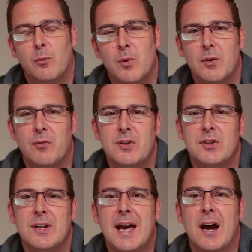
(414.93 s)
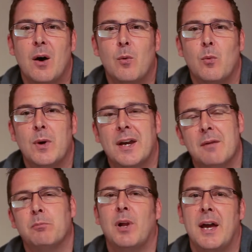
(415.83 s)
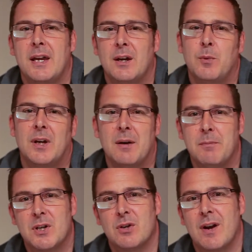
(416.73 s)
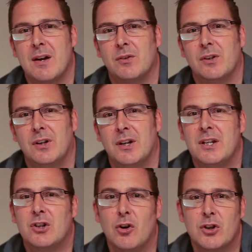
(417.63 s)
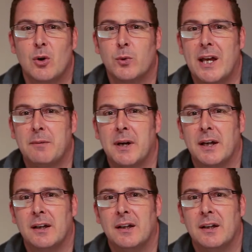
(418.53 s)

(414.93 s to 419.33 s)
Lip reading: With a vision now, we can play and we can mess around, and he's got his old dad back.